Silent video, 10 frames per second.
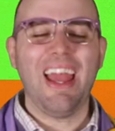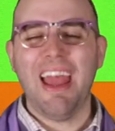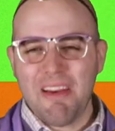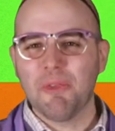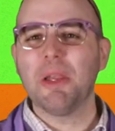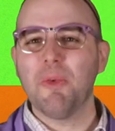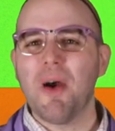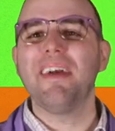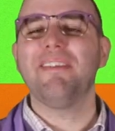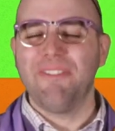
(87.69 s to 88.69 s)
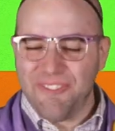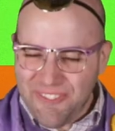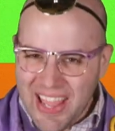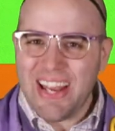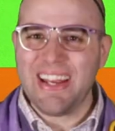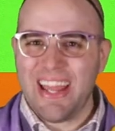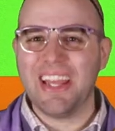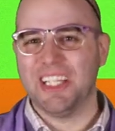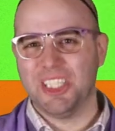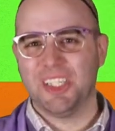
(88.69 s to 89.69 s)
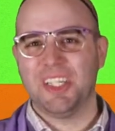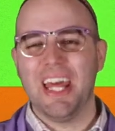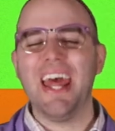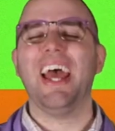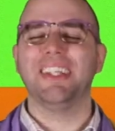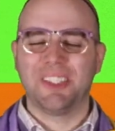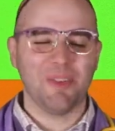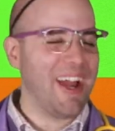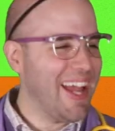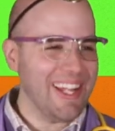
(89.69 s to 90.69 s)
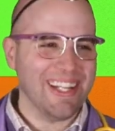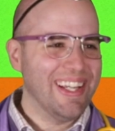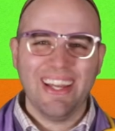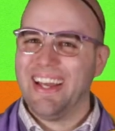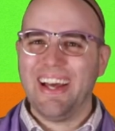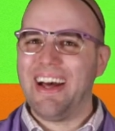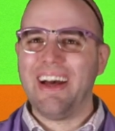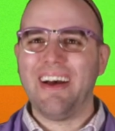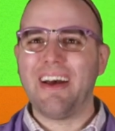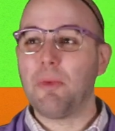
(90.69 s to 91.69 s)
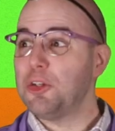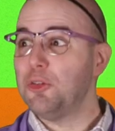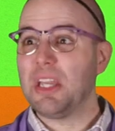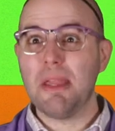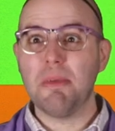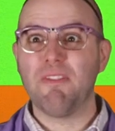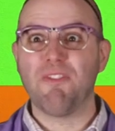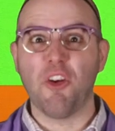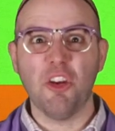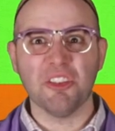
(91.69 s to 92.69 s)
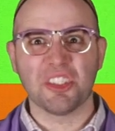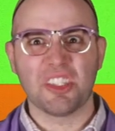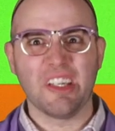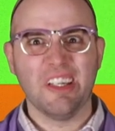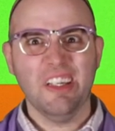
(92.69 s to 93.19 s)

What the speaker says: everyone finished. That's right. I wonder who came in first.